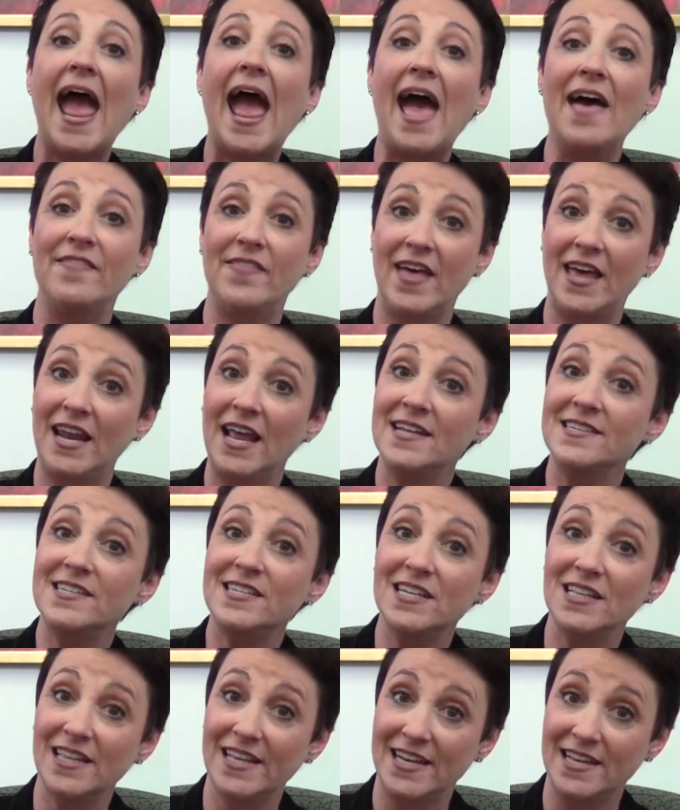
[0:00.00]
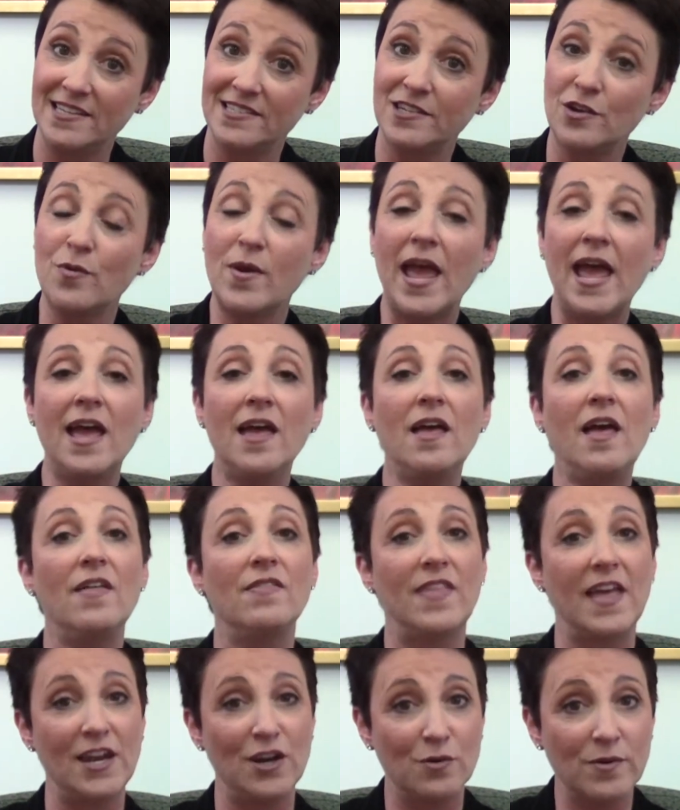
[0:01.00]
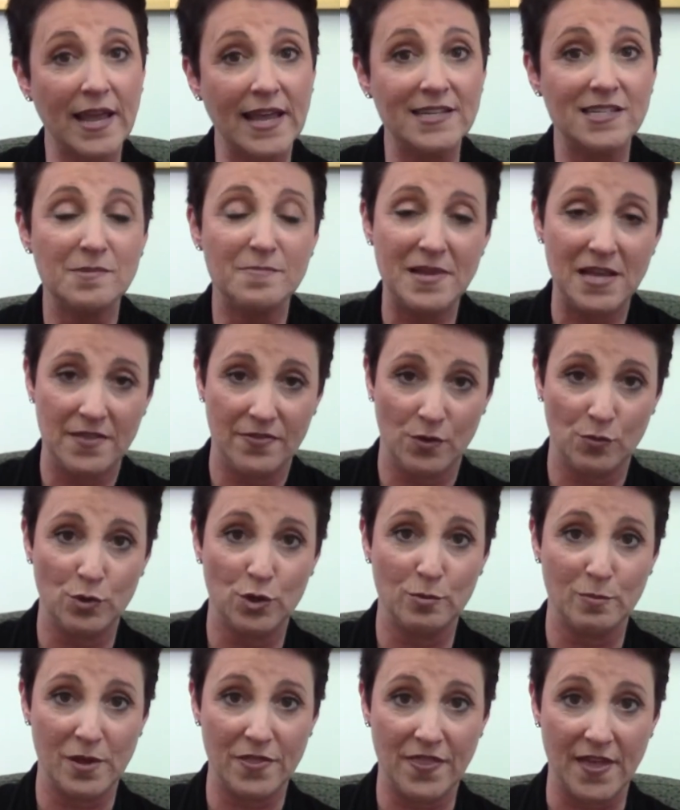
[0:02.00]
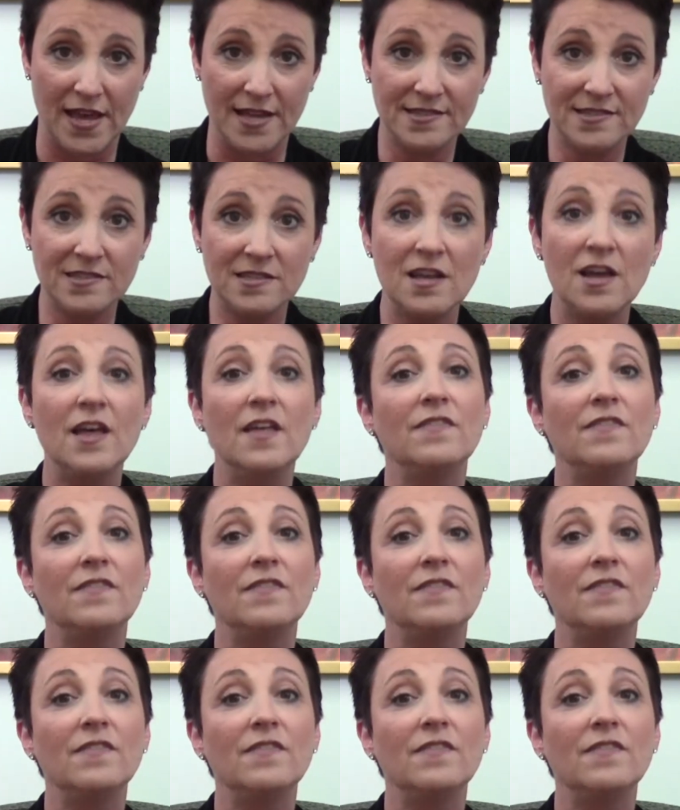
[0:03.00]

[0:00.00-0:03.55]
and that until it is okay, they don't get to be in the room with us.